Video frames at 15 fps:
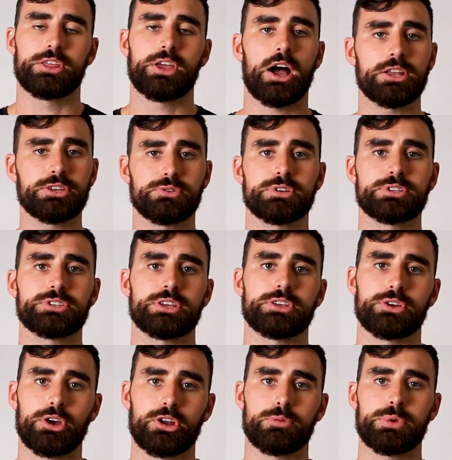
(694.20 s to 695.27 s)
The idea is that
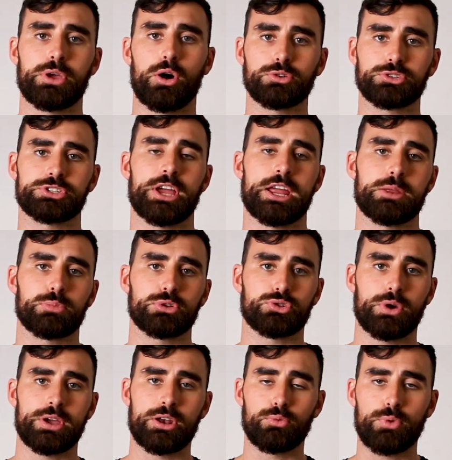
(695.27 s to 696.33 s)
you're going to be alternating
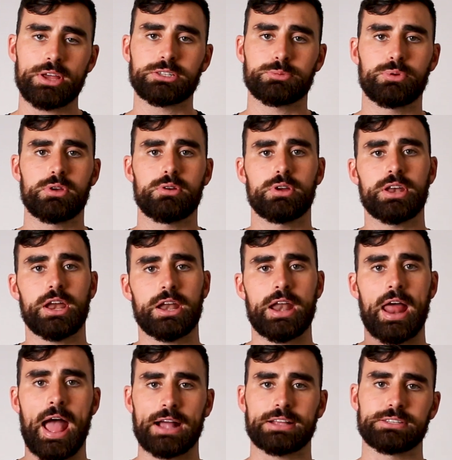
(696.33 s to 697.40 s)
between a rest period and
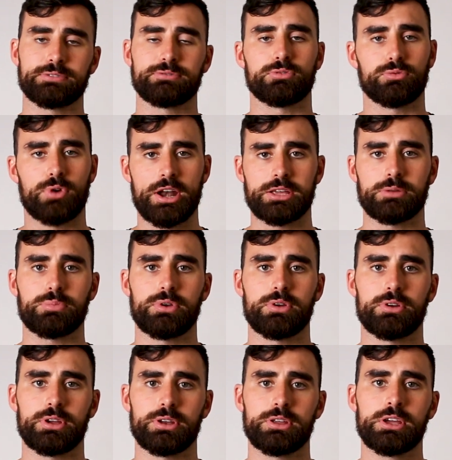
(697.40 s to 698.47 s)
an active running
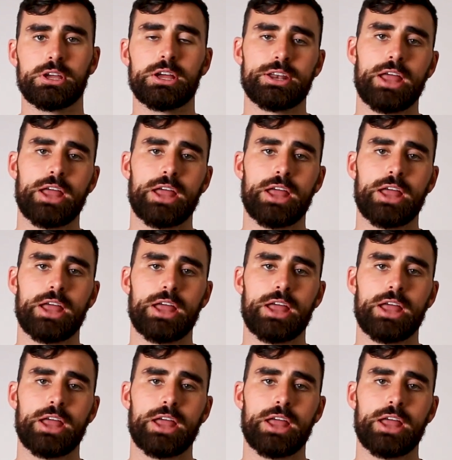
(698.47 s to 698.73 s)
period.